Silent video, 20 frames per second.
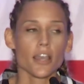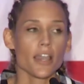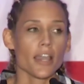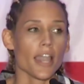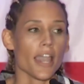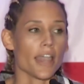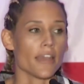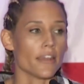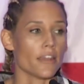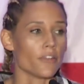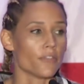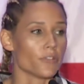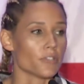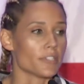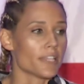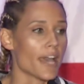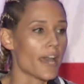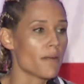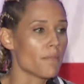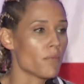And then it was
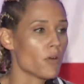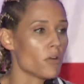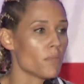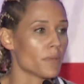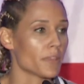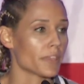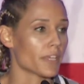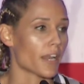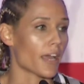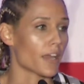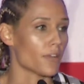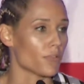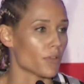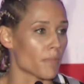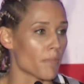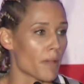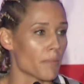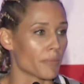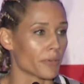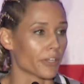that moment that I'd
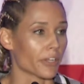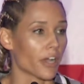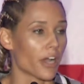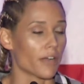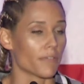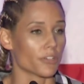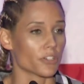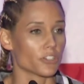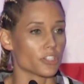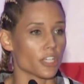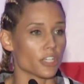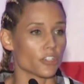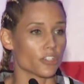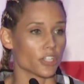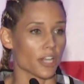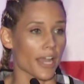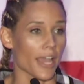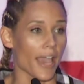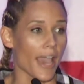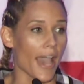remembered a conversation
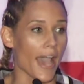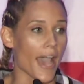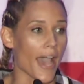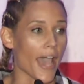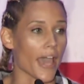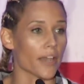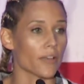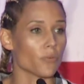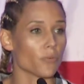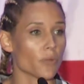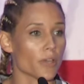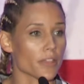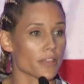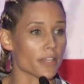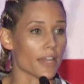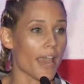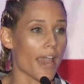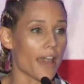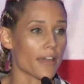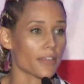I had with
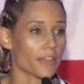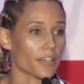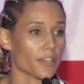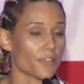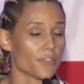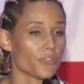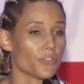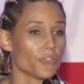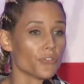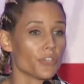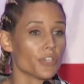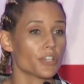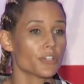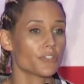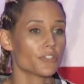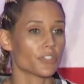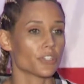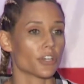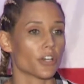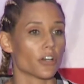an athlete a few
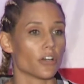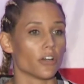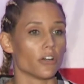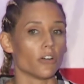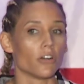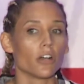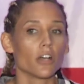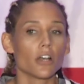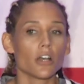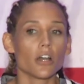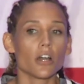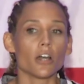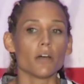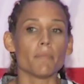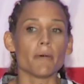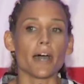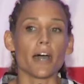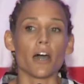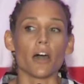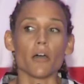years ago
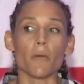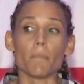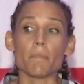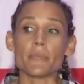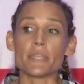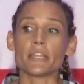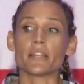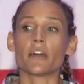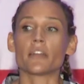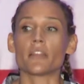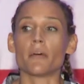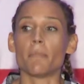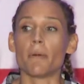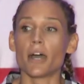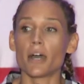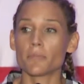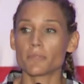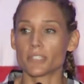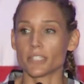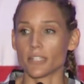about being on the
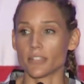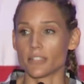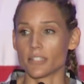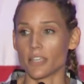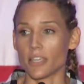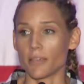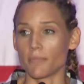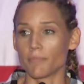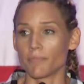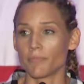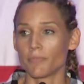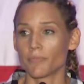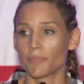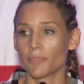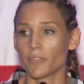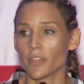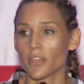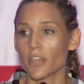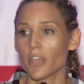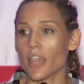bobsled team.
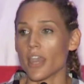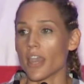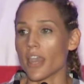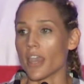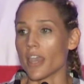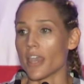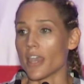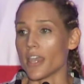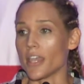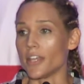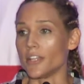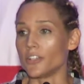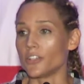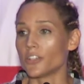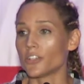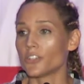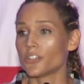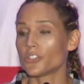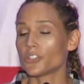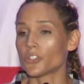And
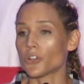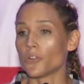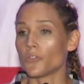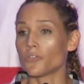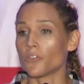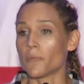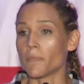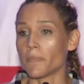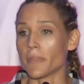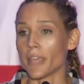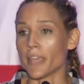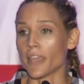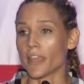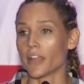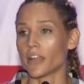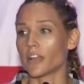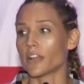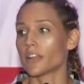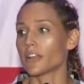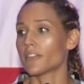so from
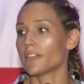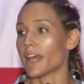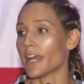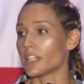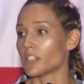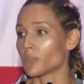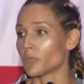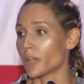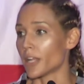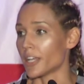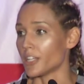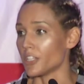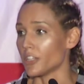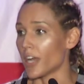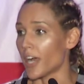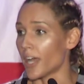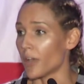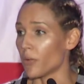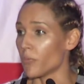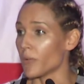there, that's when
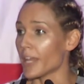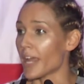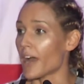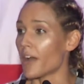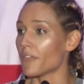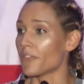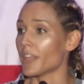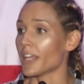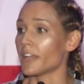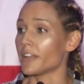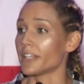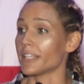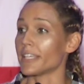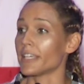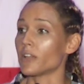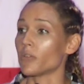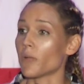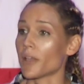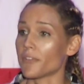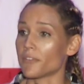I went out there to
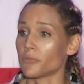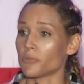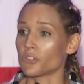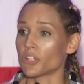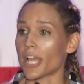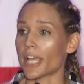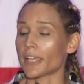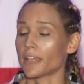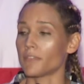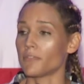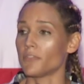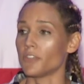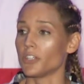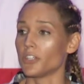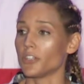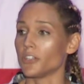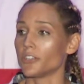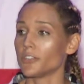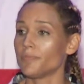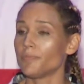get away from track and
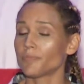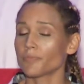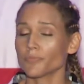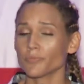field.